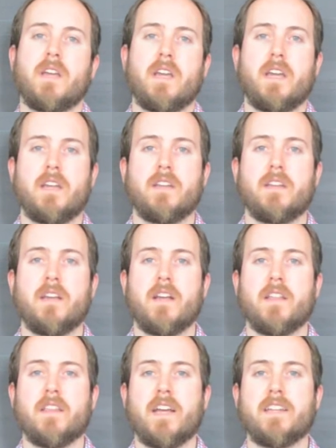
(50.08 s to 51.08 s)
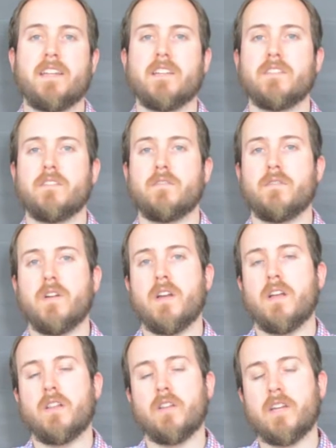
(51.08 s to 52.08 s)
and the ideas of
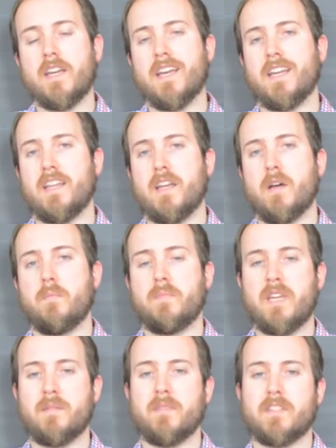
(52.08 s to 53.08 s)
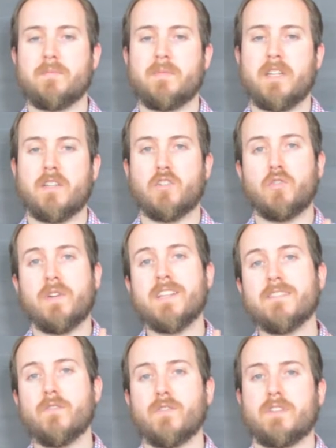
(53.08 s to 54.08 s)
looking at a beam that's being
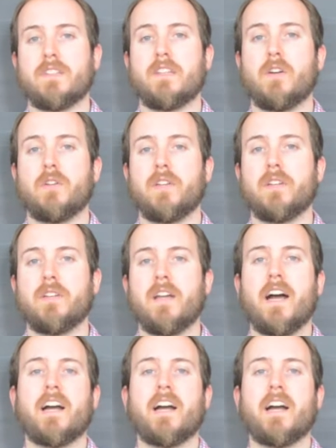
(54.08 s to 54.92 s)
transversely loaded,